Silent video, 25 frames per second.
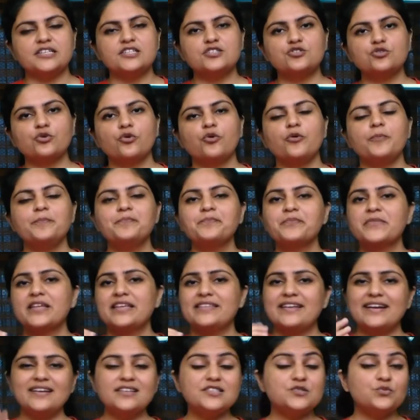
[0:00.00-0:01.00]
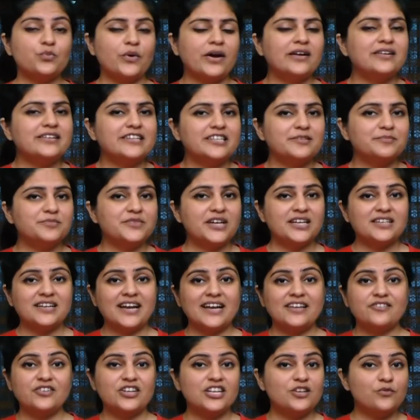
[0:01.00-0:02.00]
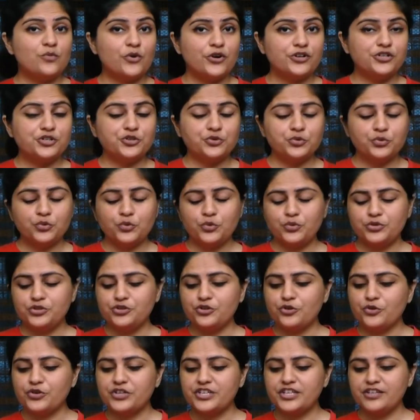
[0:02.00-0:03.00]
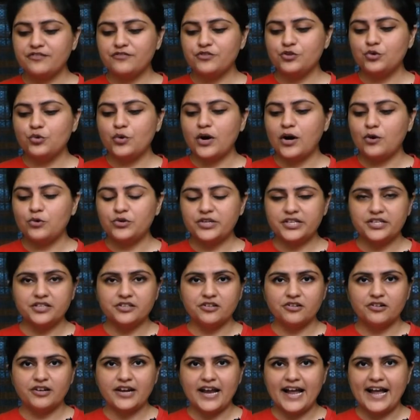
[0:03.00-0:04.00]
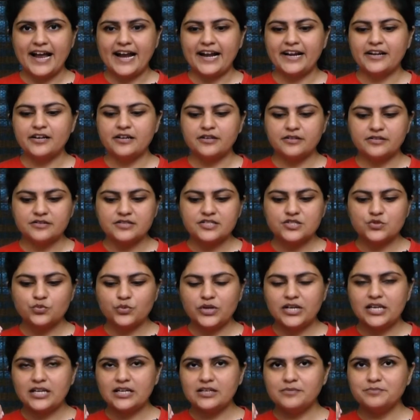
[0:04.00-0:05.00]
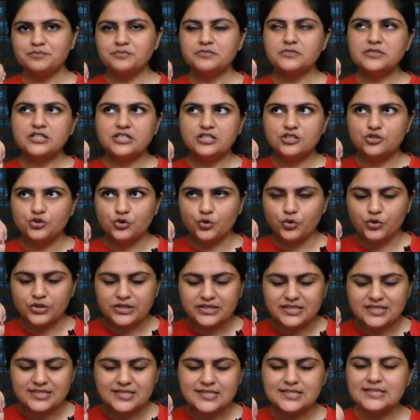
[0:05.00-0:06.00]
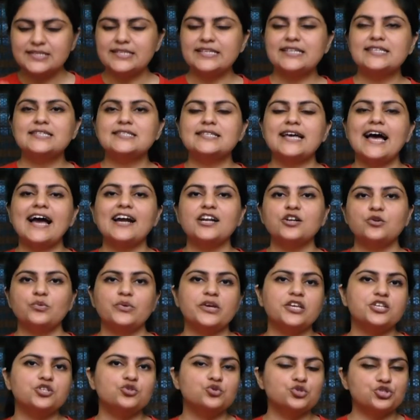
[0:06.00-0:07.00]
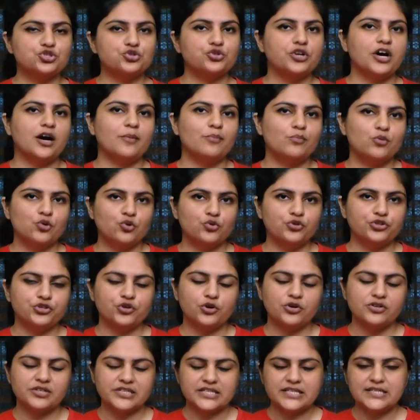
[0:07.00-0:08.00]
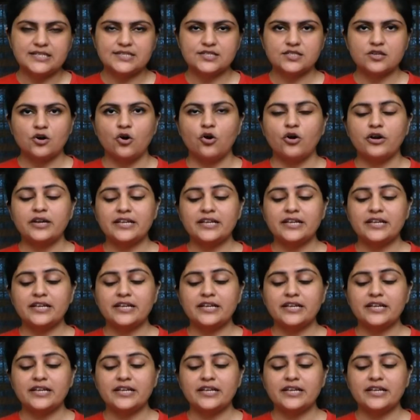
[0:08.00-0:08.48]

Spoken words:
So that is one tip that I really want to give you out here, and this will this is the exact way you should upload your reels on